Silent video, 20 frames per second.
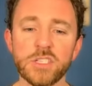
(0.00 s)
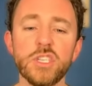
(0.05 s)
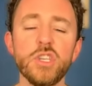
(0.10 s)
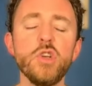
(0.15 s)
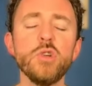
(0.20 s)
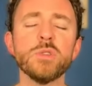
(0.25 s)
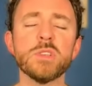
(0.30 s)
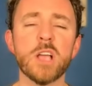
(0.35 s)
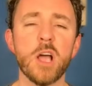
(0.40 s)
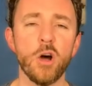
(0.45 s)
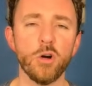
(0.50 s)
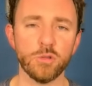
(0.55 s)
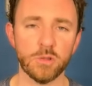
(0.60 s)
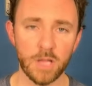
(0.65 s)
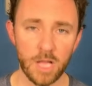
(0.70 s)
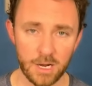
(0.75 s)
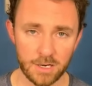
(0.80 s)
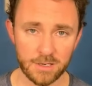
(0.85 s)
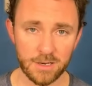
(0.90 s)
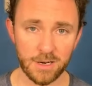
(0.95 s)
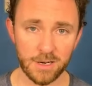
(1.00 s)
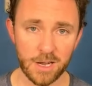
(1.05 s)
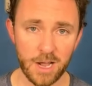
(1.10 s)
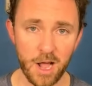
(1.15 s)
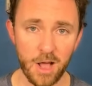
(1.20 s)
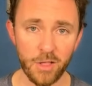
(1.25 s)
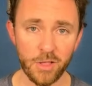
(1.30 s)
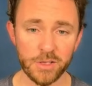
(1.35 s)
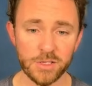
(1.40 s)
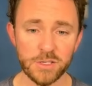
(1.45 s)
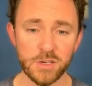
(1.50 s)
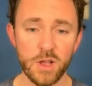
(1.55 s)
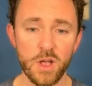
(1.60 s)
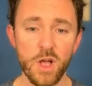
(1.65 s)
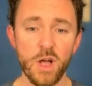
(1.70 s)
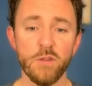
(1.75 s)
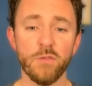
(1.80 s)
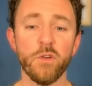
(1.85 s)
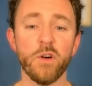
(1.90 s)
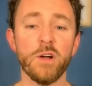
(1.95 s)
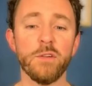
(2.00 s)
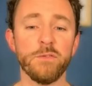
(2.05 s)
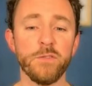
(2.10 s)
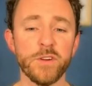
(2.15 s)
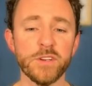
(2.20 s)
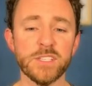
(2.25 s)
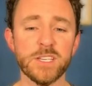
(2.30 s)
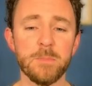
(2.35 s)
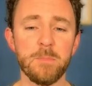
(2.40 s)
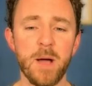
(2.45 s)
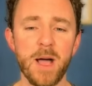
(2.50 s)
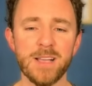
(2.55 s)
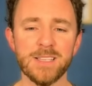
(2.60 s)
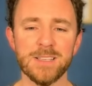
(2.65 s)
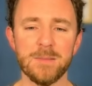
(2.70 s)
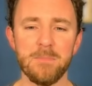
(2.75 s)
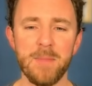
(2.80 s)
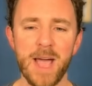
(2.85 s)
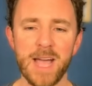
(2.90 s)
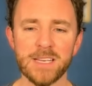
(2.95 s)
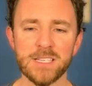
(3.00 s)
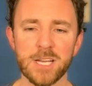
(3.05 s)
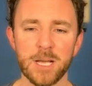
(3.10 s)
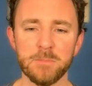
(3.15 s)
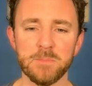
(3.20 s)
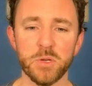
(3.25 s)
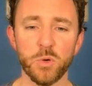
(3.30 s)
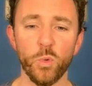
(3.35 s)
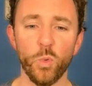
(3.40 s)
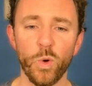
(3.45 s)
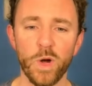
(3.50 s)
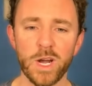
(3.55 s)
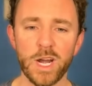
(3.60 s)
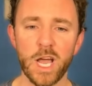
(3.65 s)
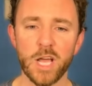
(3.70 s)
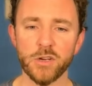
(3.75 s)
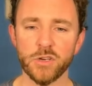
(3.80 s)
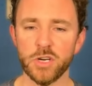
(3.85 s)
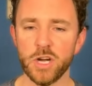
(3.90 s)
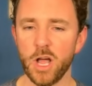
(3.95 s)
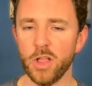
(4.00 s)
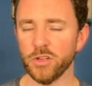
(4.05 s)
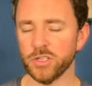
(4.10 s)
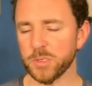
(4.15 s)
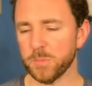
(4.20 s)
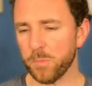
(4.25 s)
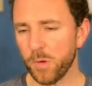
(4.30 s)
Use code locked on college for a first deposit match up to $100.